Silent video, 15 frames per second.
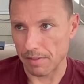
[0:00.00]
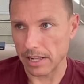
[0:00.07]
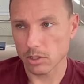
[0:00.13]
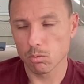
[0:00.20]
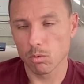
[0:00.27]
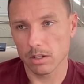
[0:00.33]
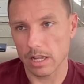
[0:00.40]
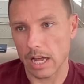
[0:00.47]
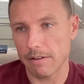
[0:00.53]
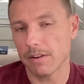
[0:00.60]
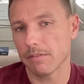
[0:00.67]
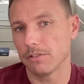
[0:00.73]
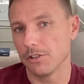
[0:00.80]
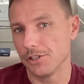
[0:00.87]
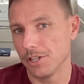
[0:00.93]
That's what life
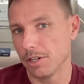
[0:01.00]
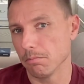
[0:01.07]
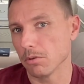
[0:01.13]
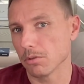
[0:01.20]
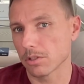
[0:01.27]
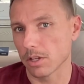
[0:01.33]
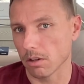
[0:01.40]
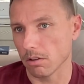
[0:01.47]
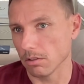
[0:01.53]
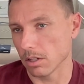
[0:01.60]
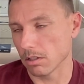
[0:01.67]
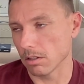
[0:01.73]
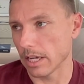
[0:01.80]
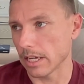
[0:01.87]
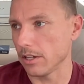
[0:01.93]
after Jimbo is going to
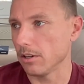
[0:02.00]
look like.